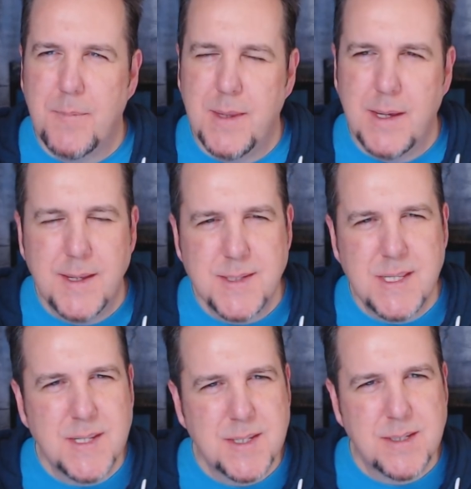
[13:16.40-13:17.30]
is
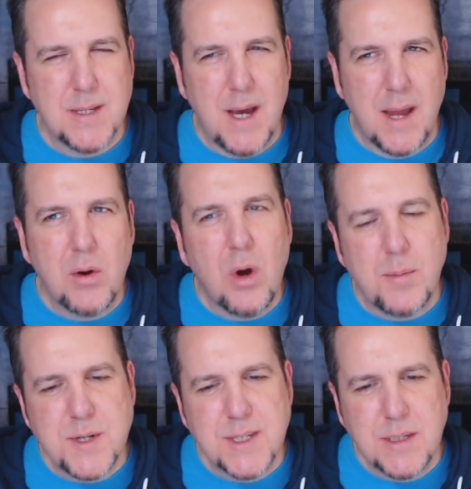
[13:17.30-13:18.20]
this, I don't know,
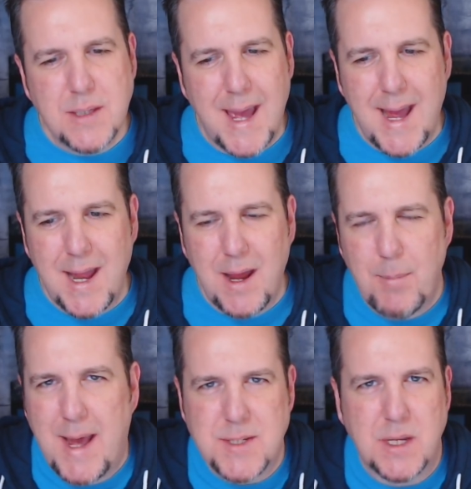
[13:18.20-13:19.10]
I'm just,
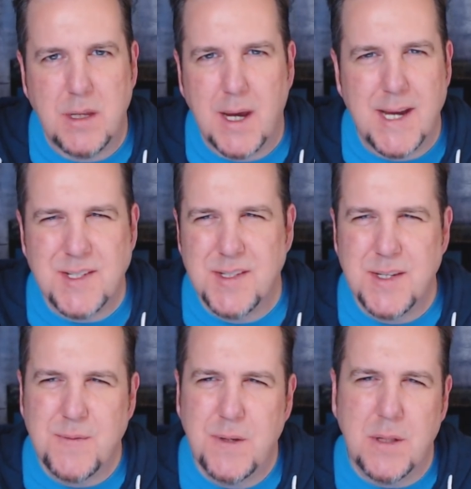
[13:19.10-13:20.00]
I'm asking you guys, does
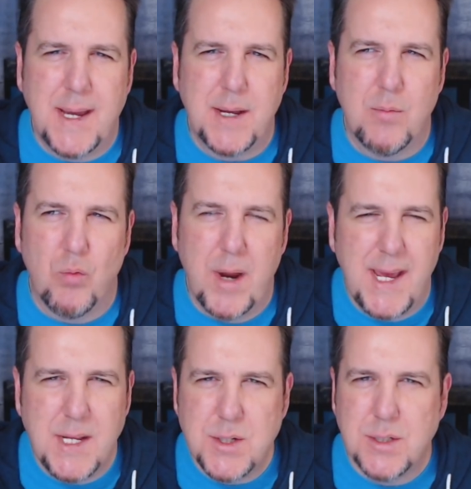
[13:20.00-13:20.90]
this feel like
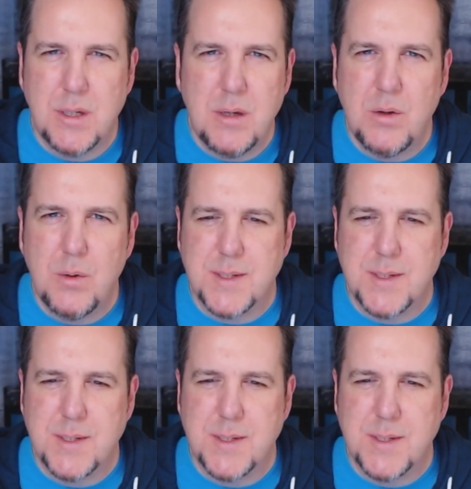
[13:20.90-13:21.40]
rage to you?